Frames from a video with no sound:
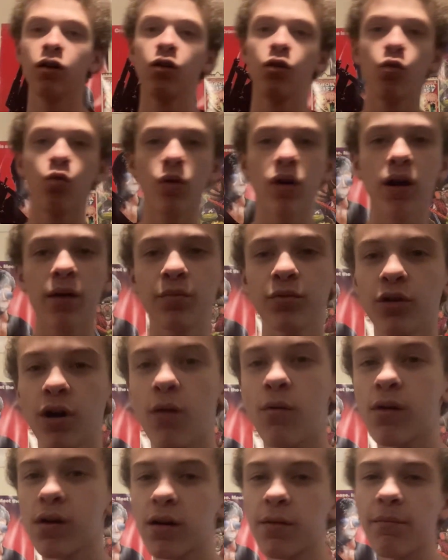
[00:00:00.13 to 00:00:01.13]
what up y'all
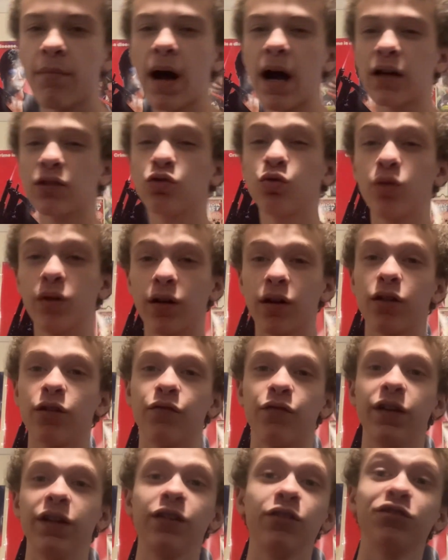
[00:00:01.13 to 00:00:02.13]
welcome back to another
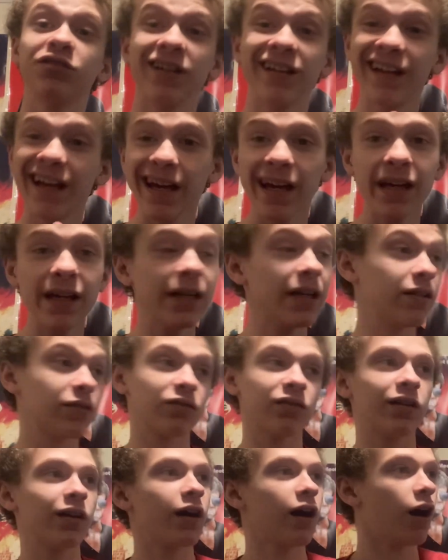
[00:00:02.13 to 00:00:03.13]
video today is
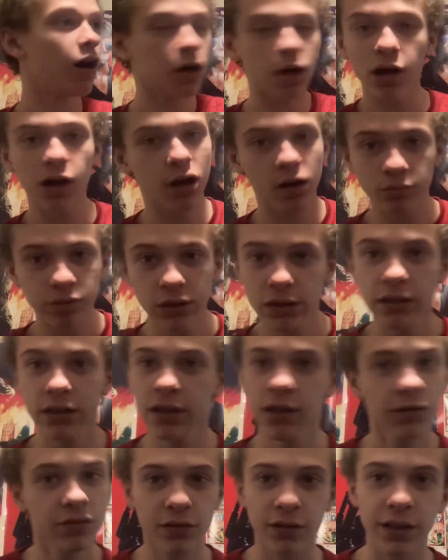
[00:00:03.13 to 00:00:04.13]
completely
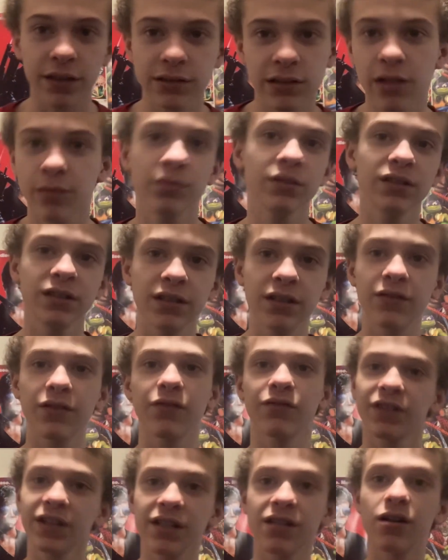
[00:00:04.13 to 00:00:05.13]
different it's a completely
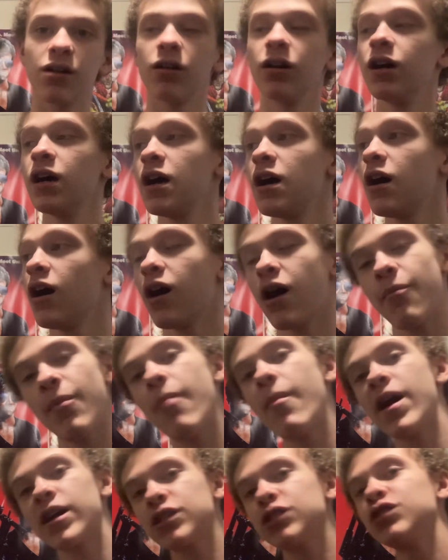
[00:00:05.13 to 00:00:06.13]
different video um
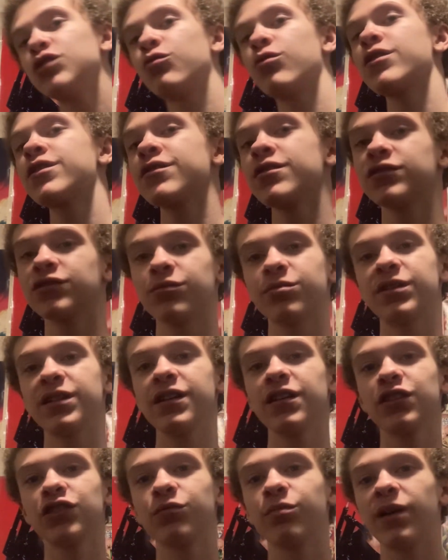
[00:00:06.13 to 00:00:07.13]
i'm actually working on some
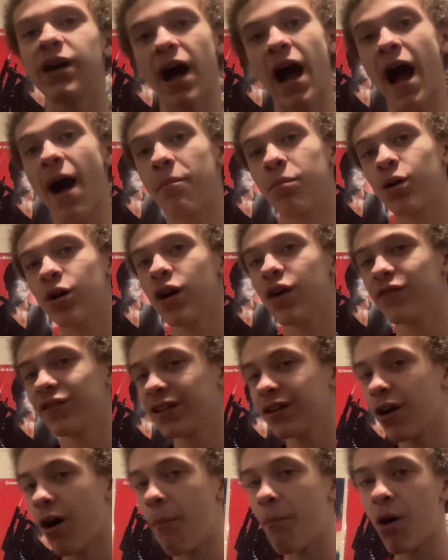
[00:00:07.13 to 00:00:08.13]
things but i put
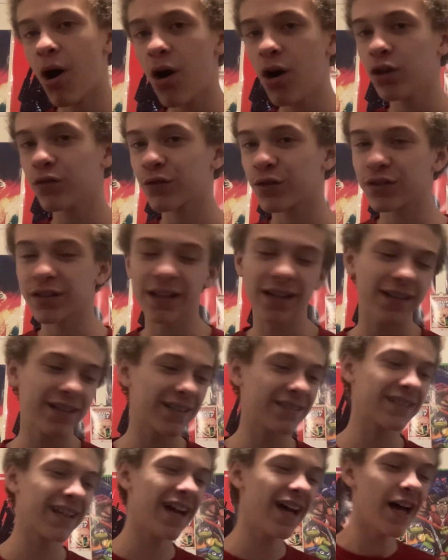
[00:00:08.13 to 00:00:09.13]
everything on pause for a second
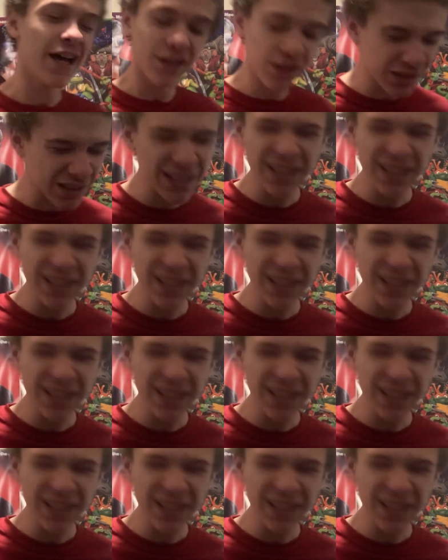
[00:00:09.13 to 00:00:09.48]
because there's a